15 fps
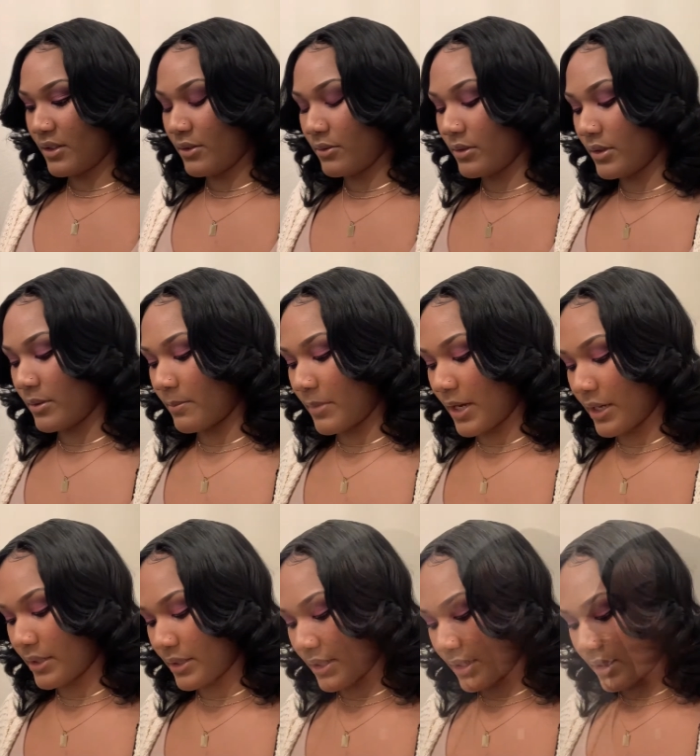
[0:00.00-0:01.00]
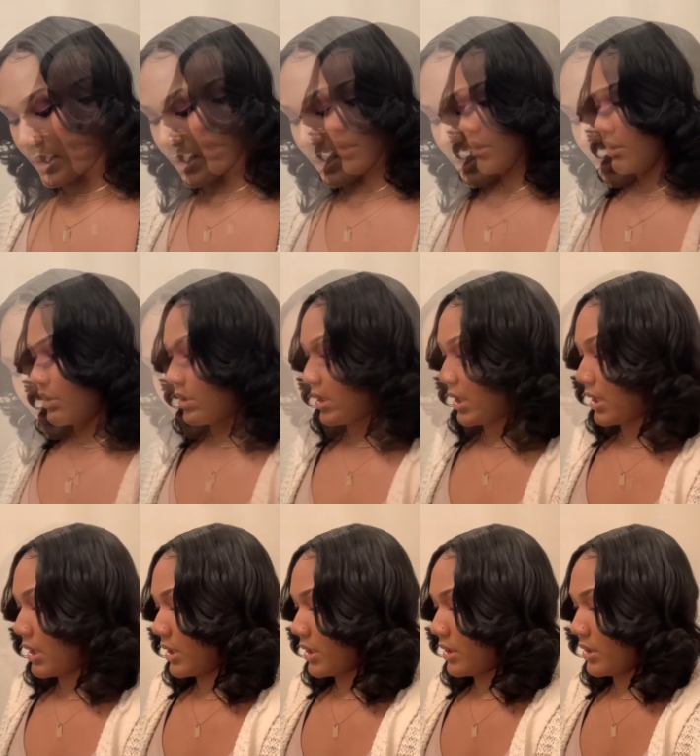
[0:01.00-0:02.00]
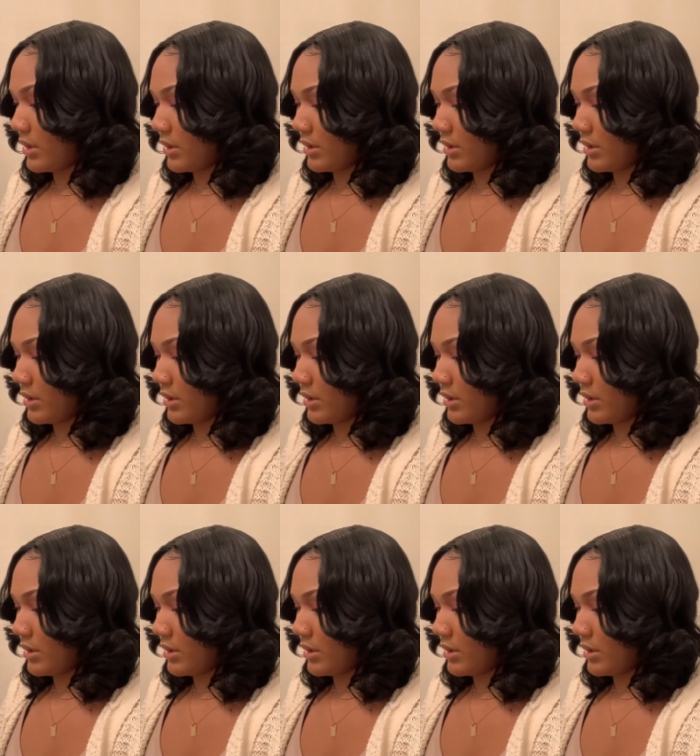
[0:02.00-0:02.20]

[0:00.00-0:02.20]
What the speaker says: little box, I think. They